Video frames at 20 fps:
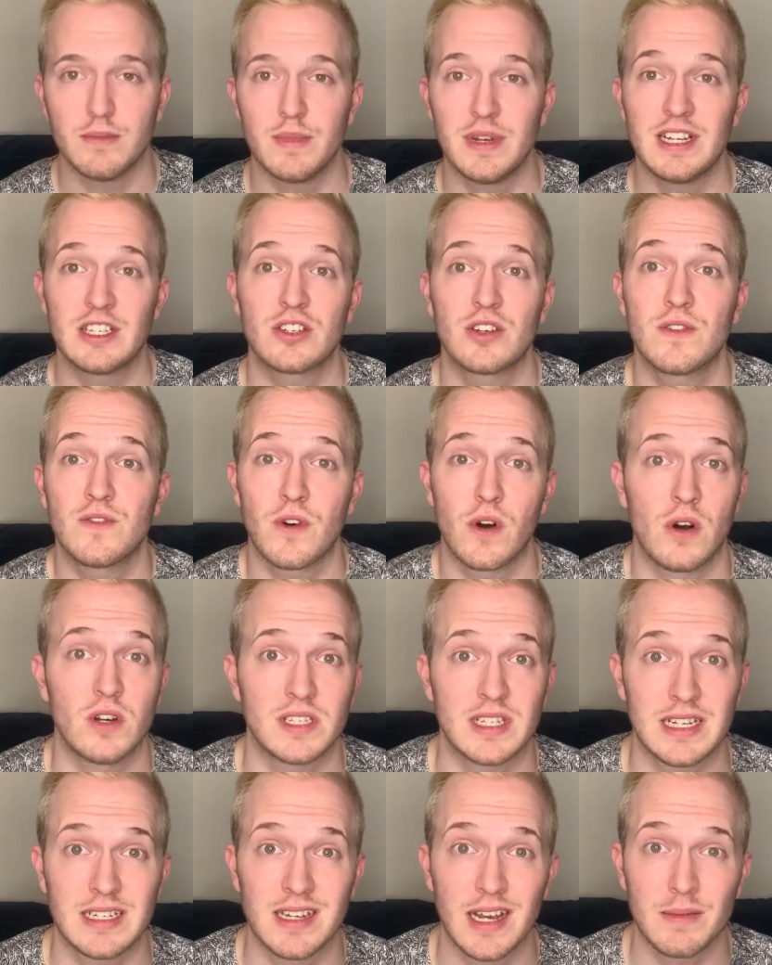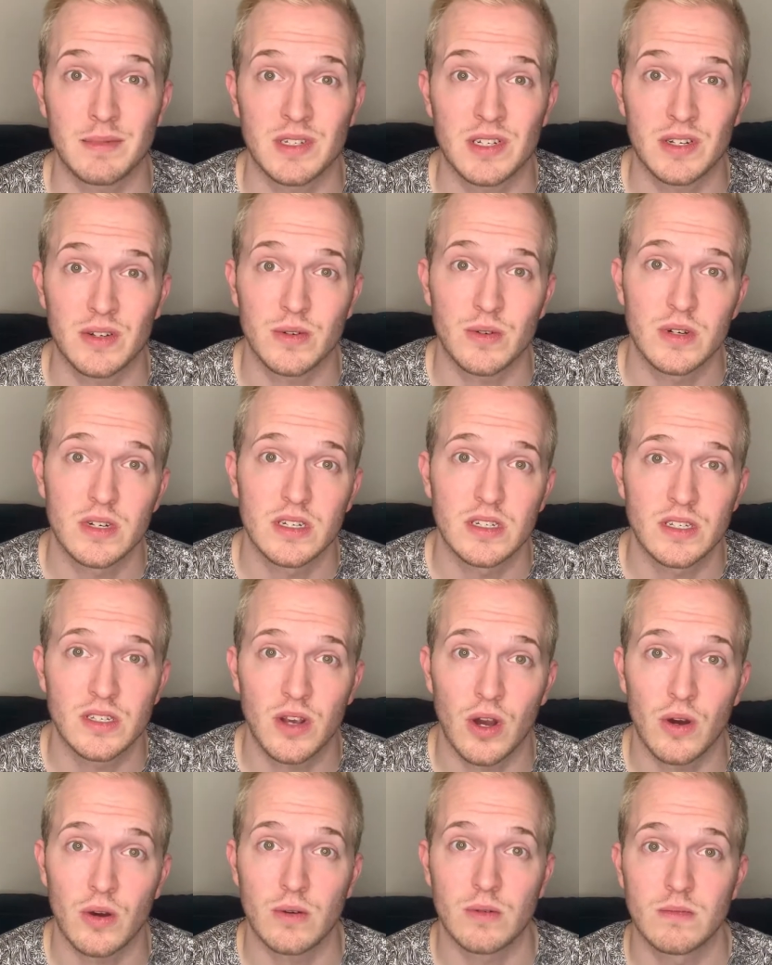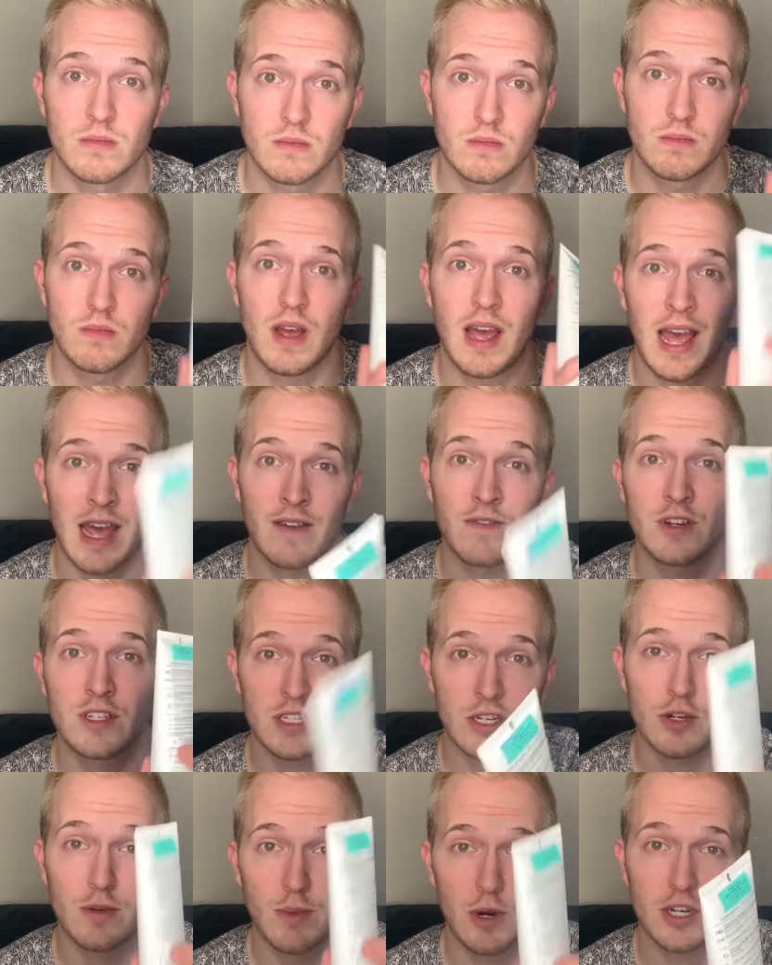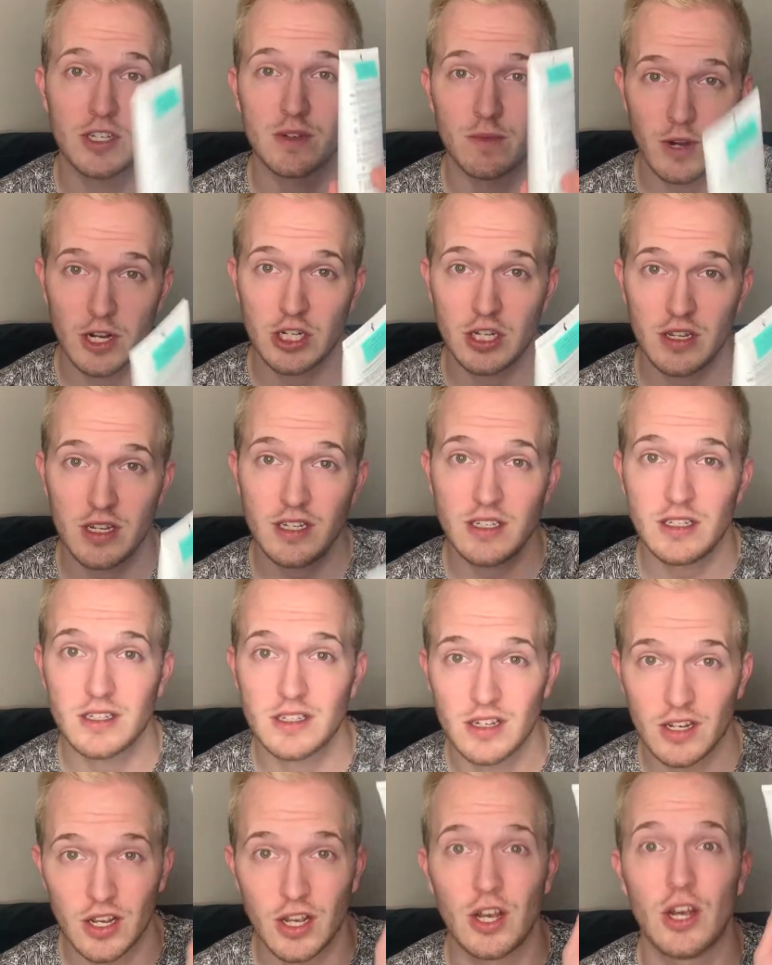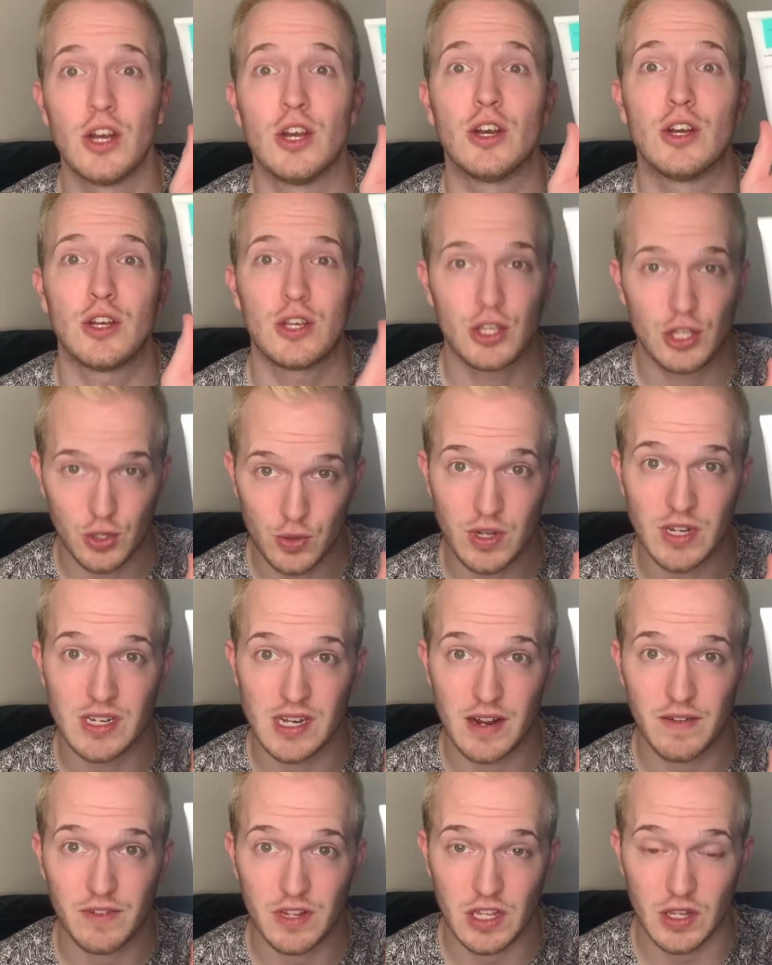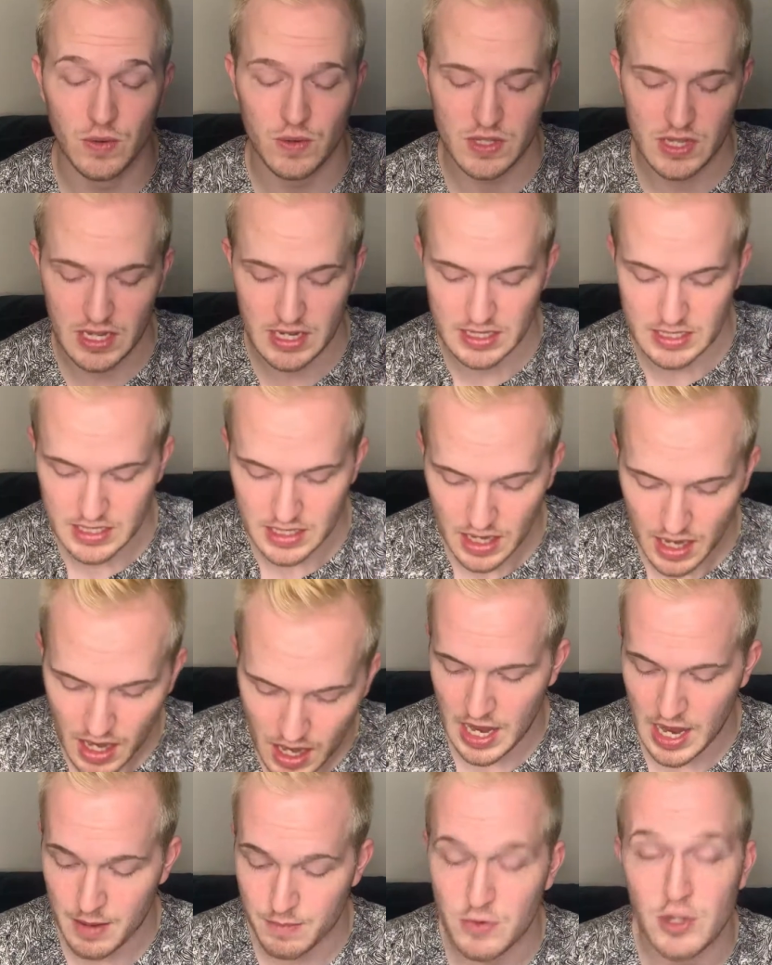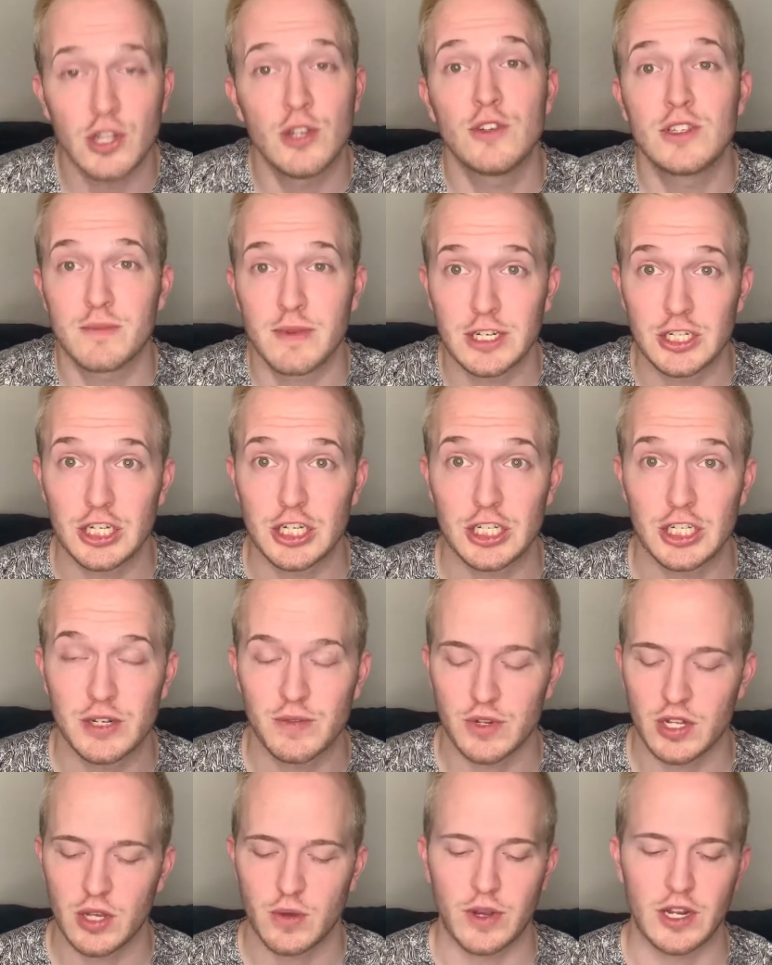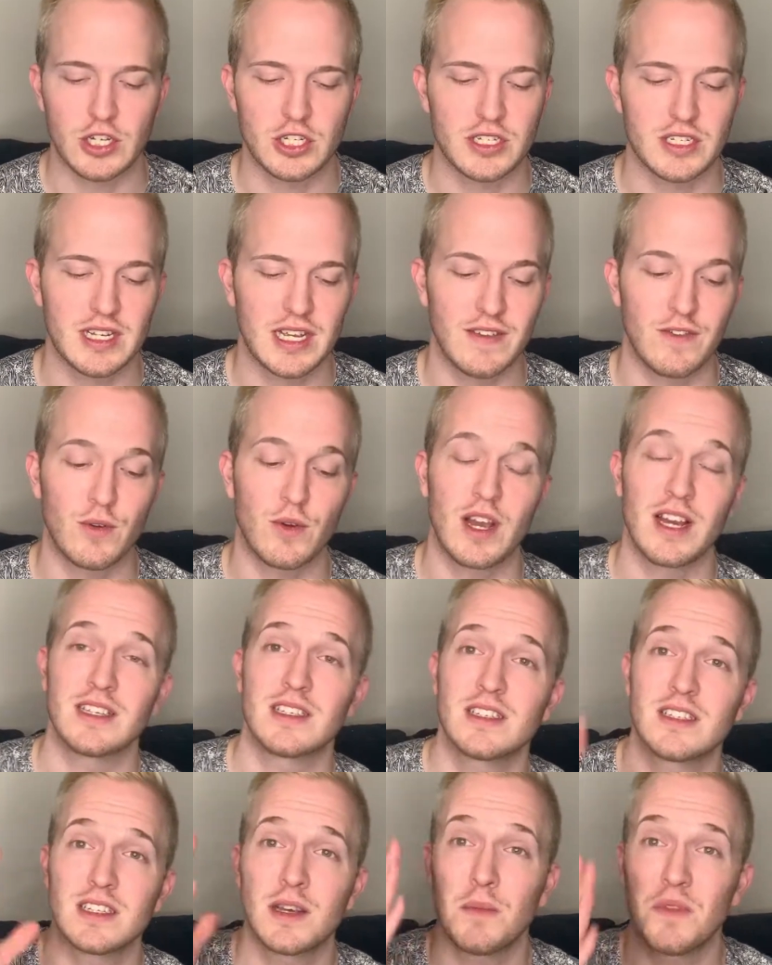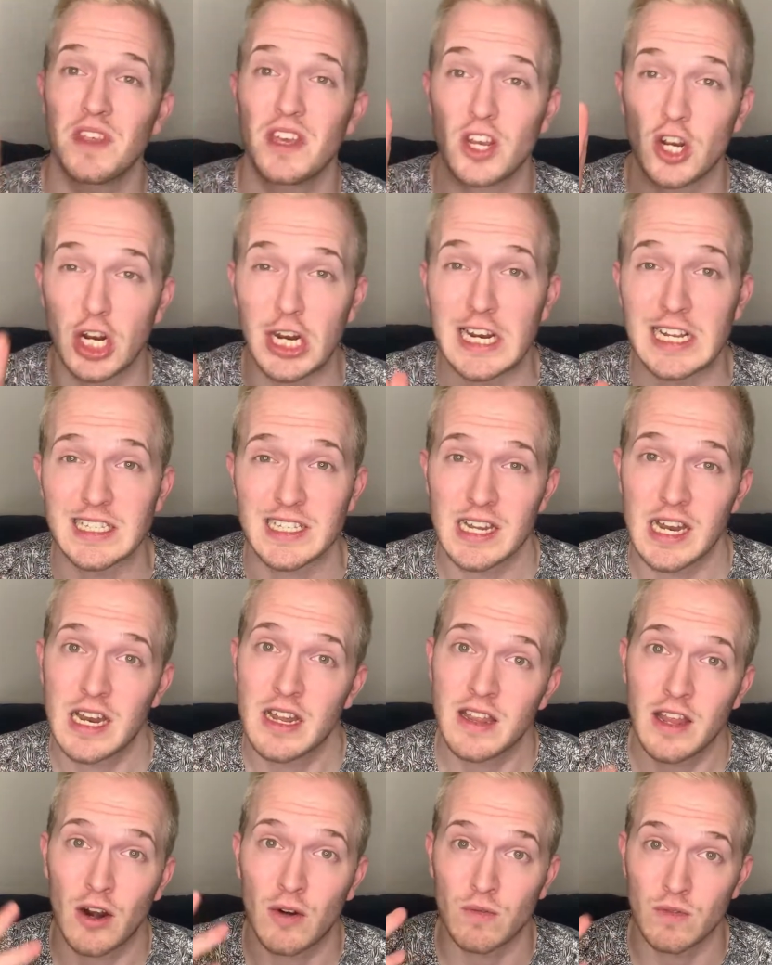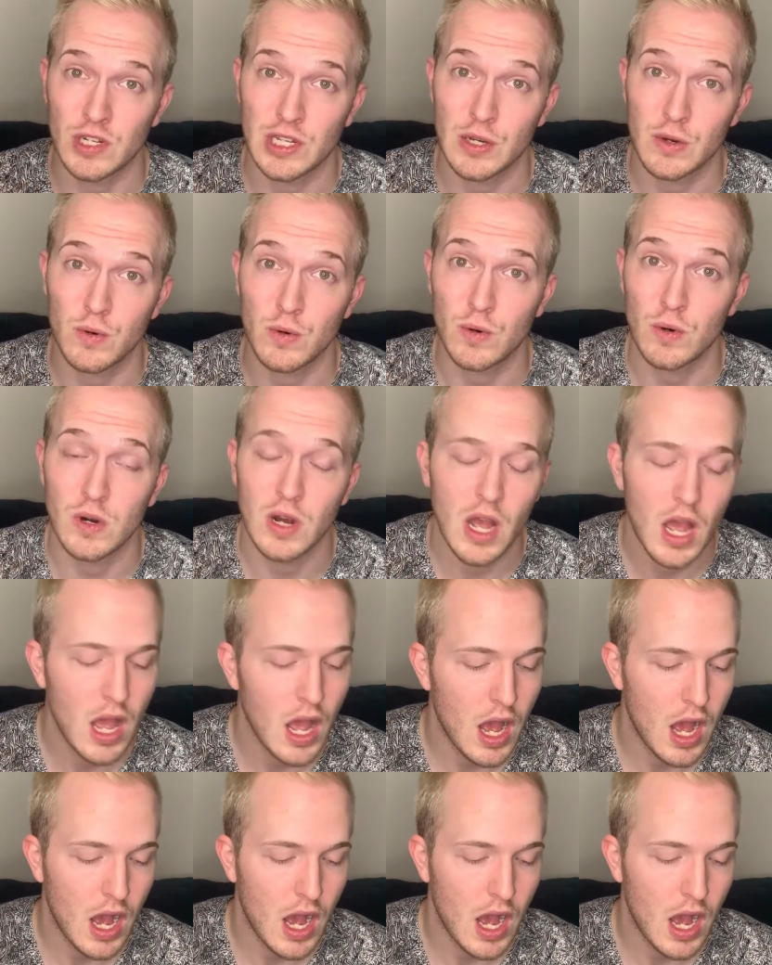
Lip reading: It's good for all skin types too. So every single person watching this, you can definitely use this. I'm using my cheat sheet really quick just to give you guys some of the ingredients in it that are really cool.